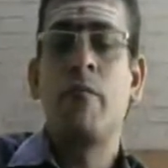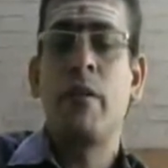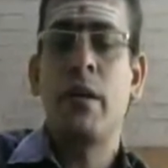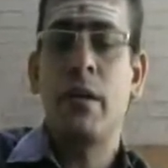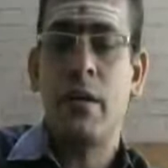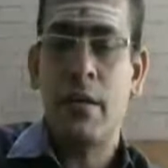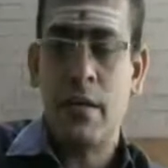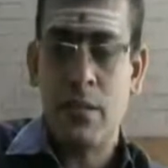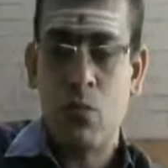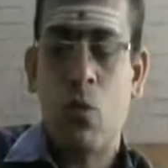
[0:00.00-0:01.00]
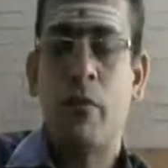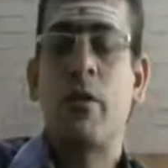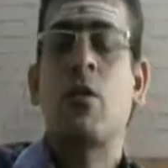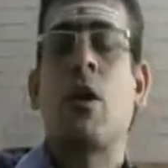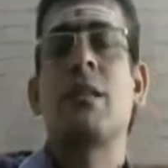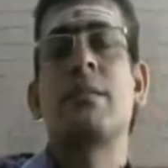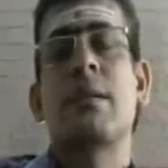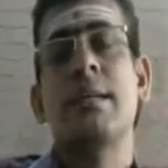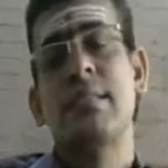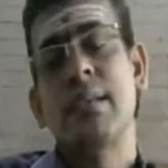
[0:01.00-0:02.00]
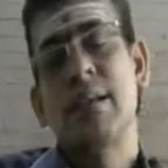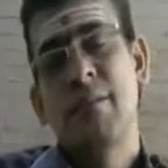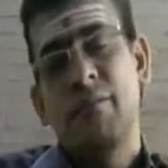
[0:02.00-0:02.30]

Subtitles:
variance. What we call this as?